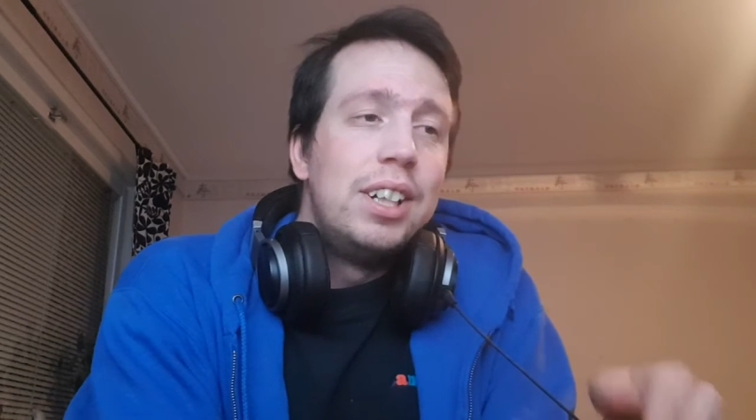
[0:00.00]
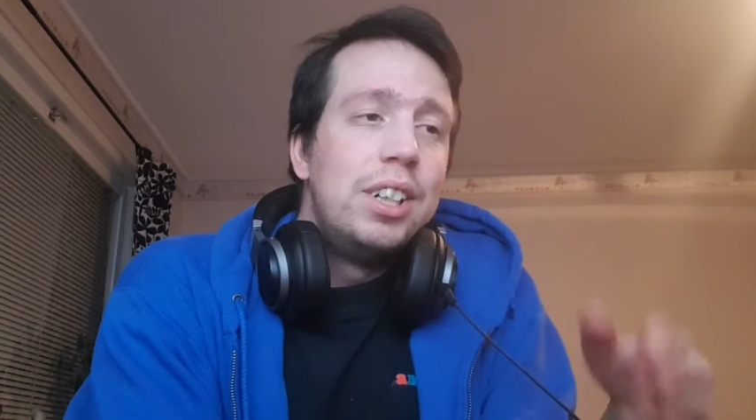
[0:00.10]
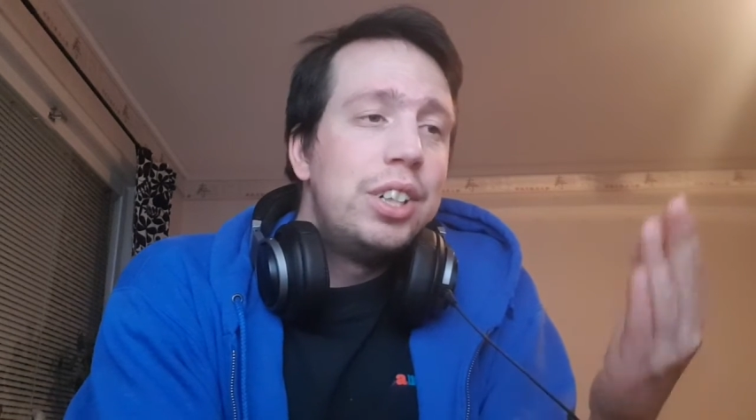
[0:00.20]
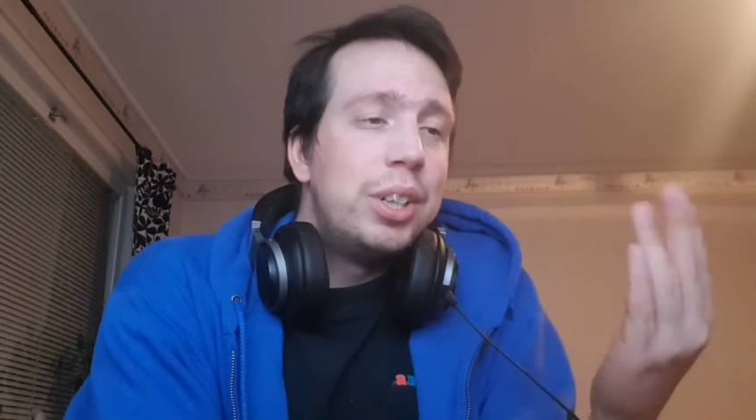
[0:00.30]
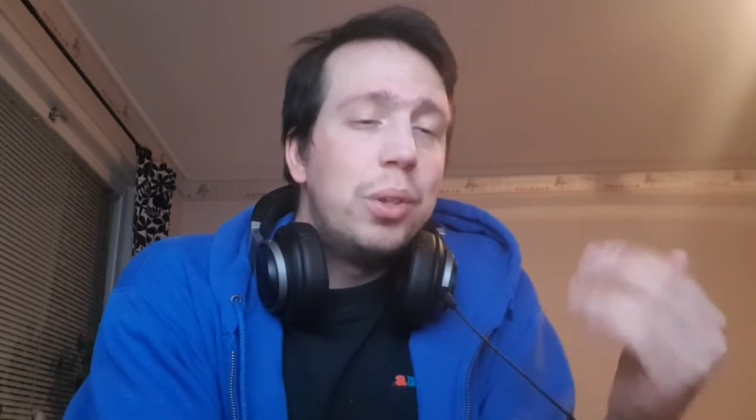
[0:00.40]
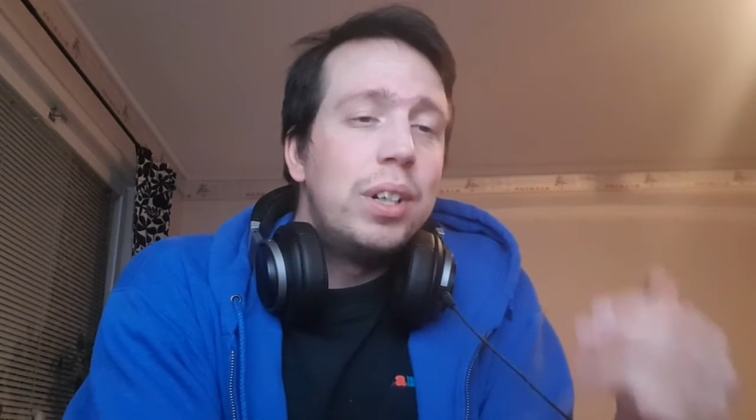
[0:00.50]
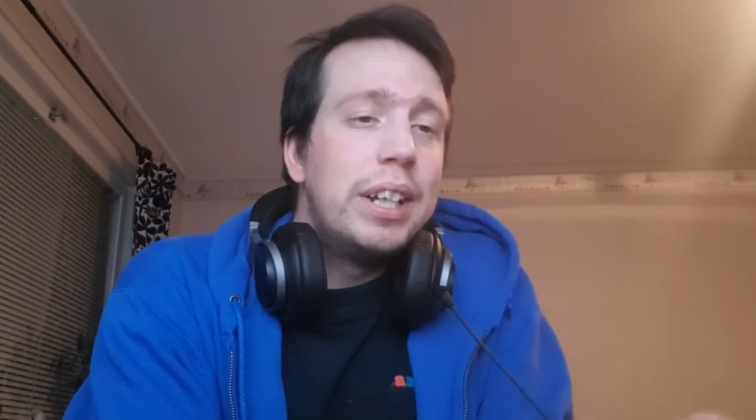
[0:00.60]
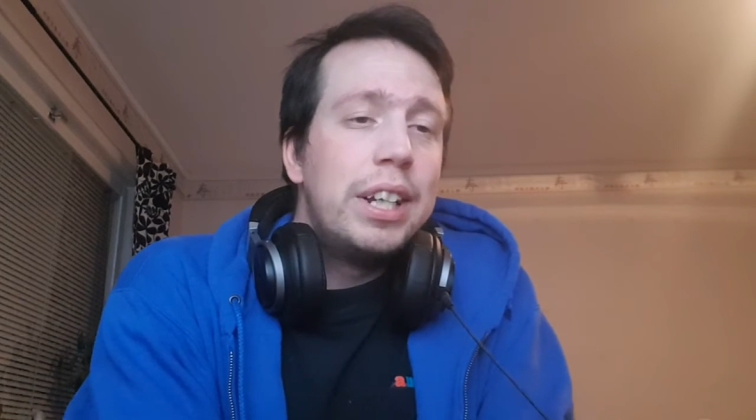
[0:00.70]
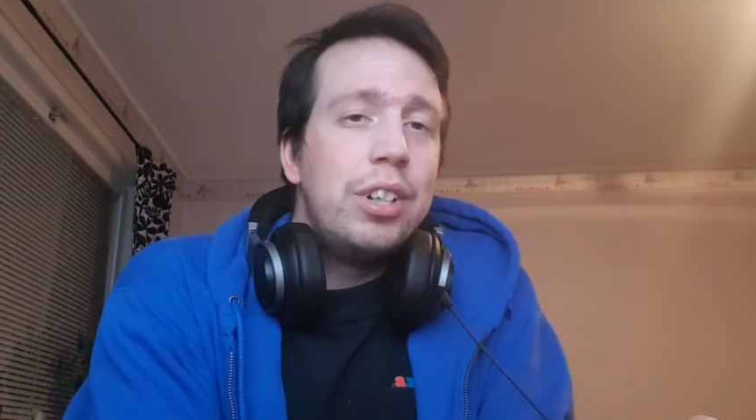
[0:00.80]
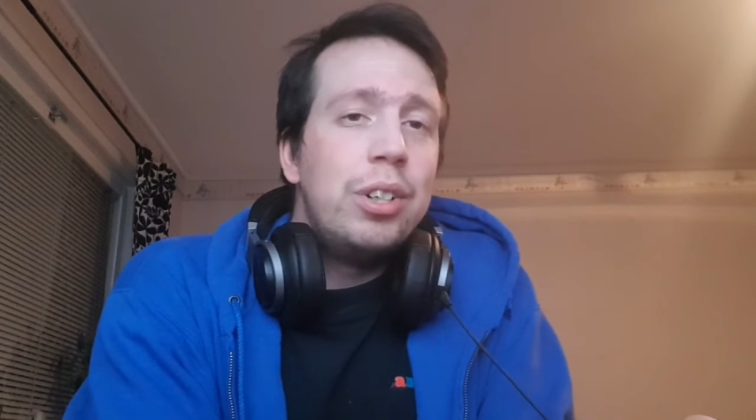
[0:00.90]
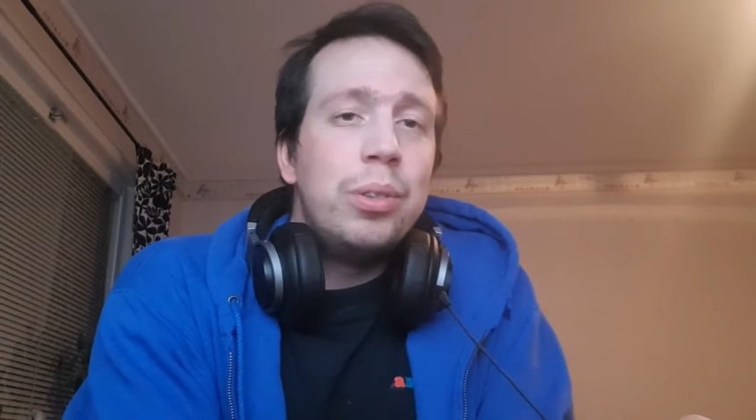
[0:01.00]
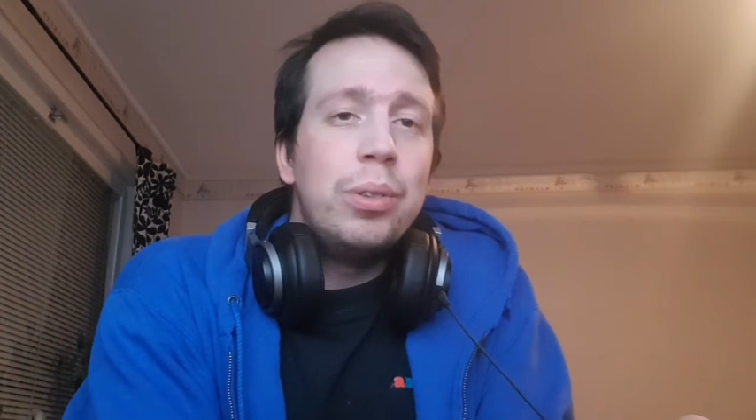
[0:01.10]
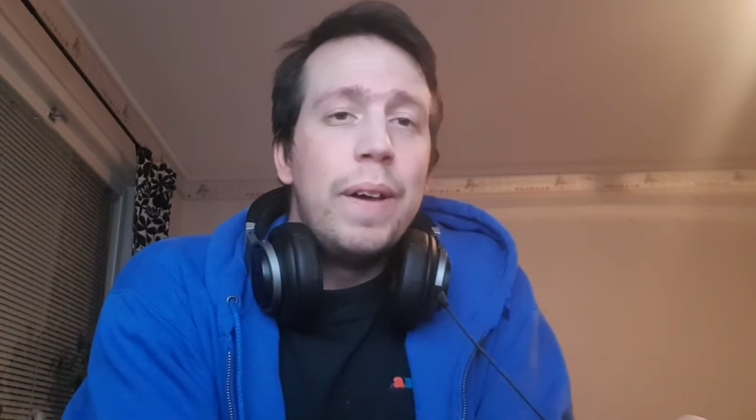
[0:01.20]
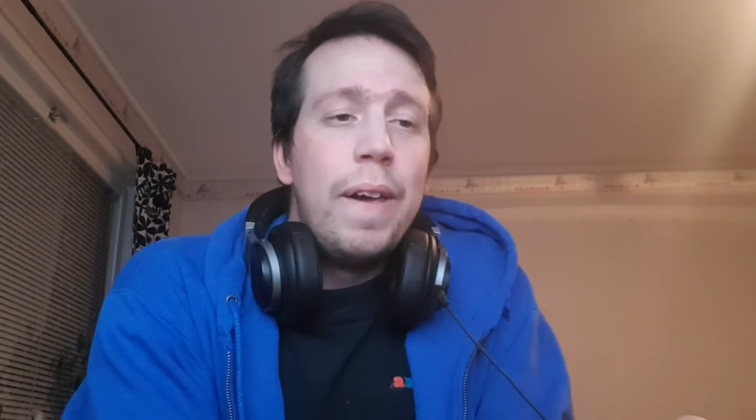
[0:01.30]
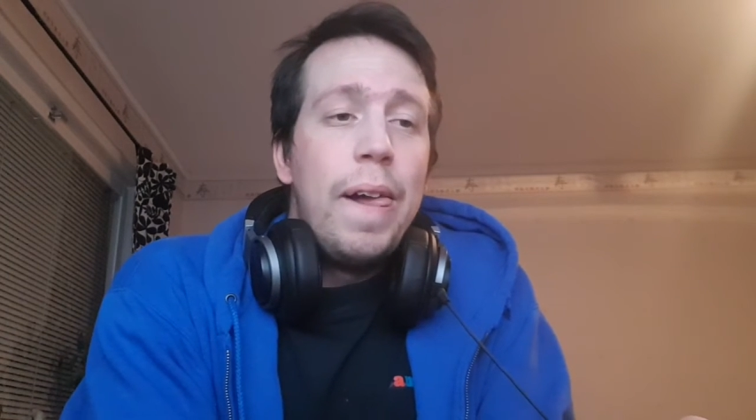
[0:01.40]
Sure, they can
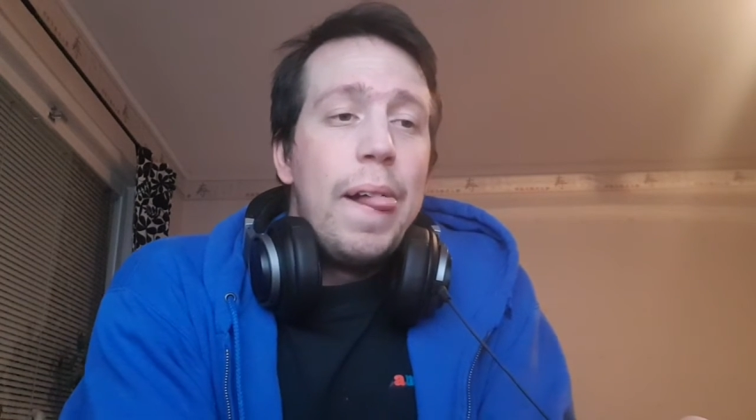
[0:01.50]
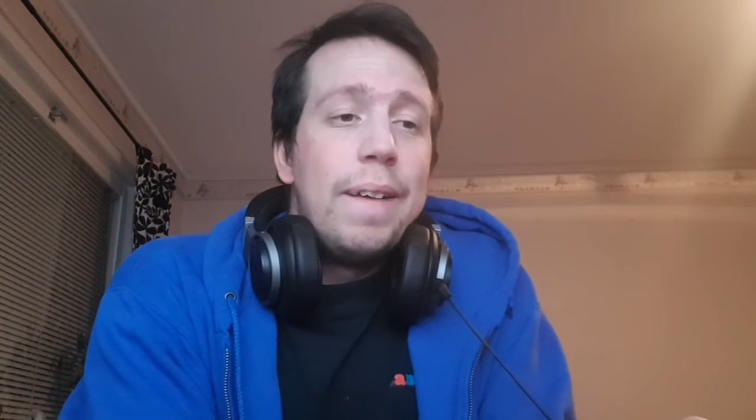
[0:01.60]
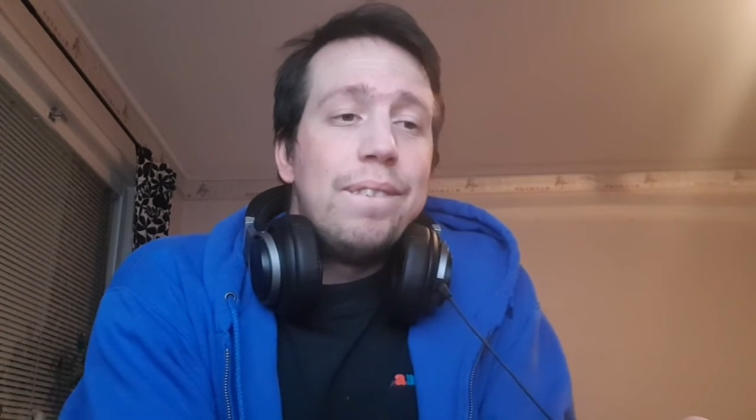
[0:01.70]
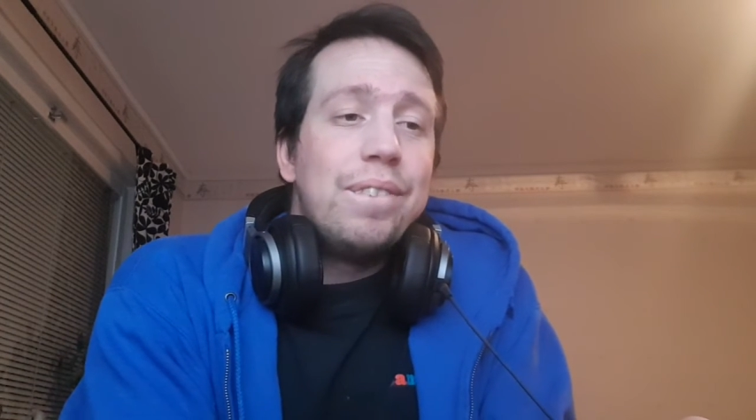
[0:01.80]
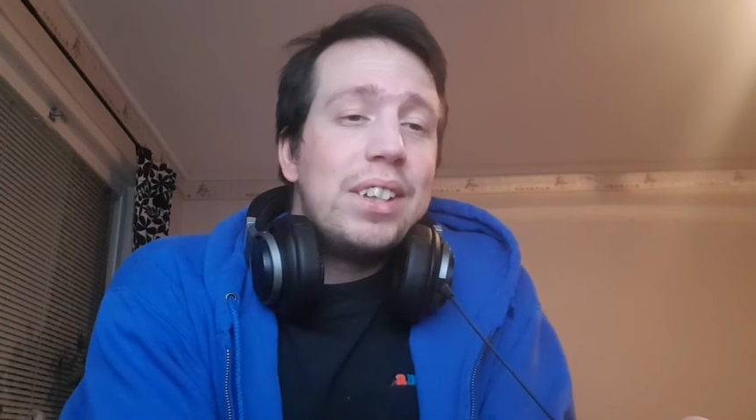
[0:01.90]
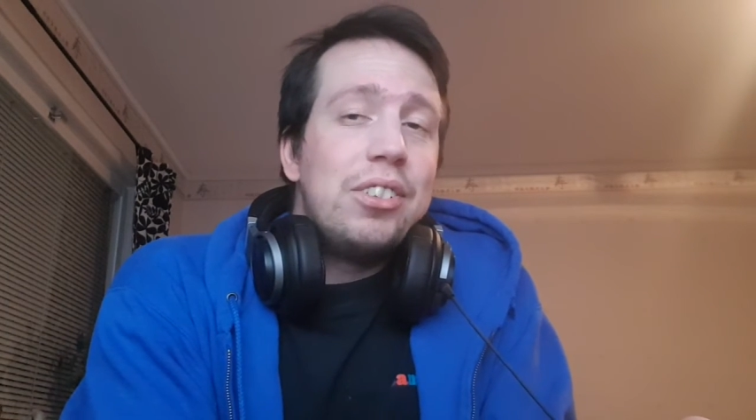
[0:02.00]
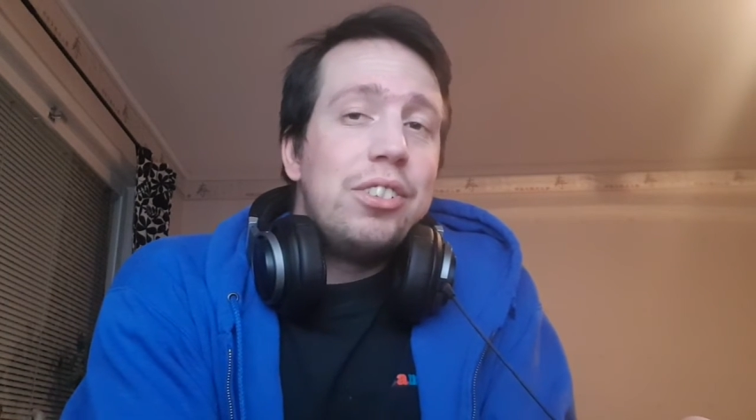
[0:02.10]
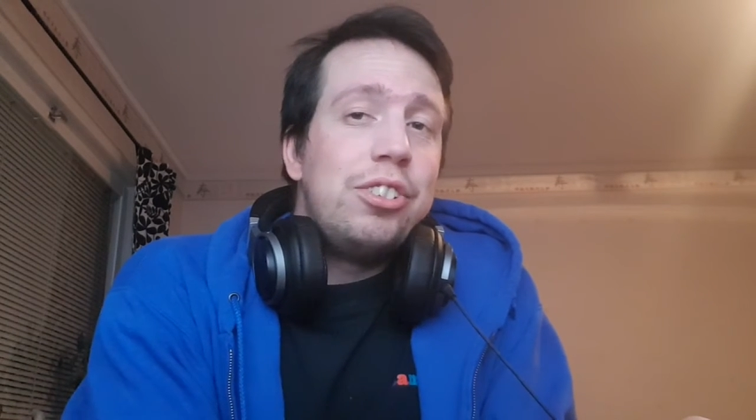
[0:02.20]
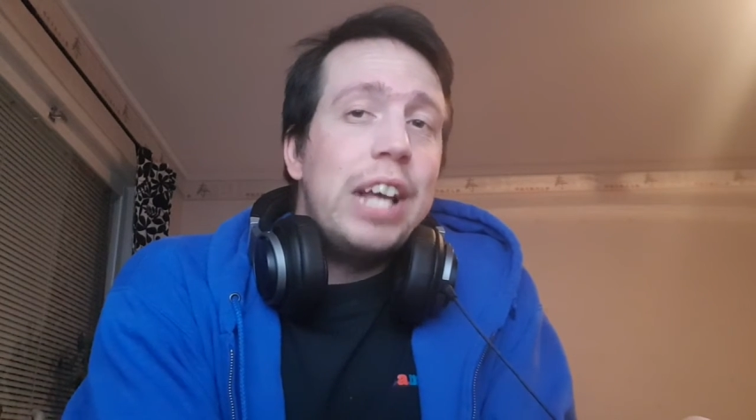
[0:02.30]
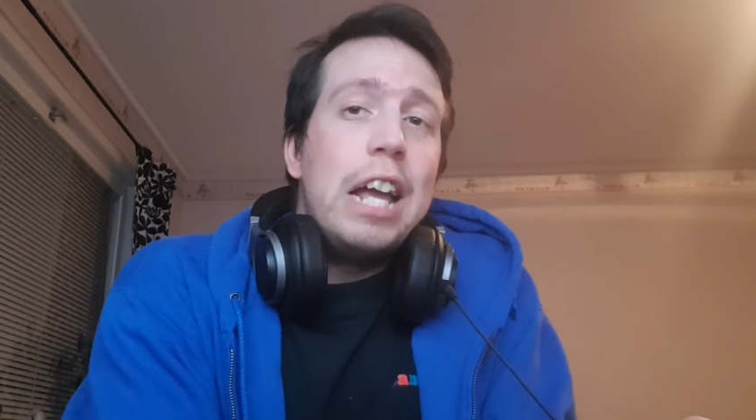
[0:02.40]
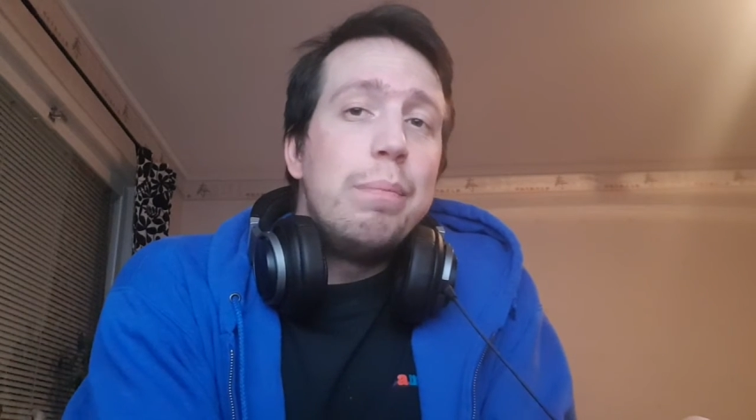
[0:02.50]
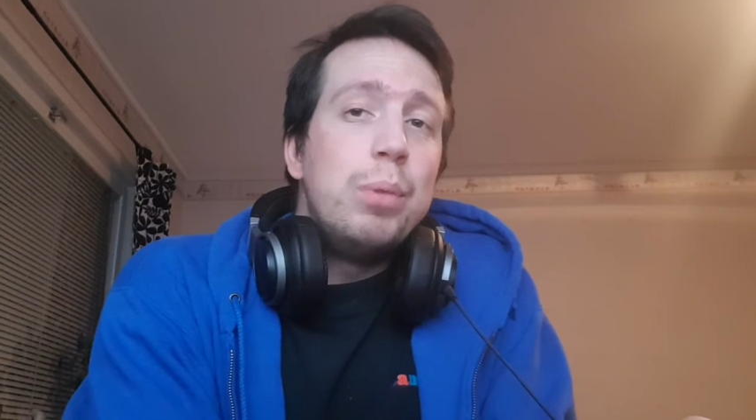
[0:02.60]
do same